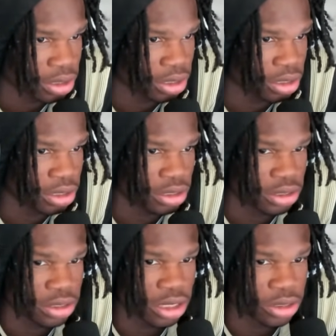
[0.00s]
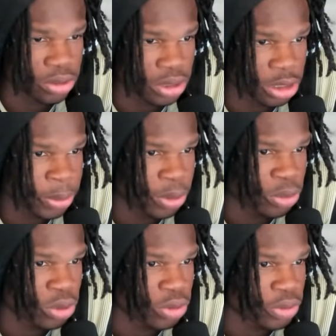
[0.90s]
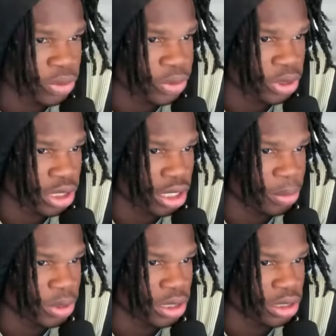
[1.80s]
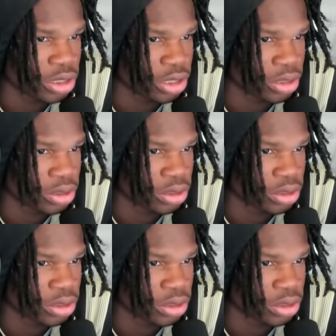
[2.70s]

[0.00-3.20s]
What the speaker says: And that's when I spent move came in, you know.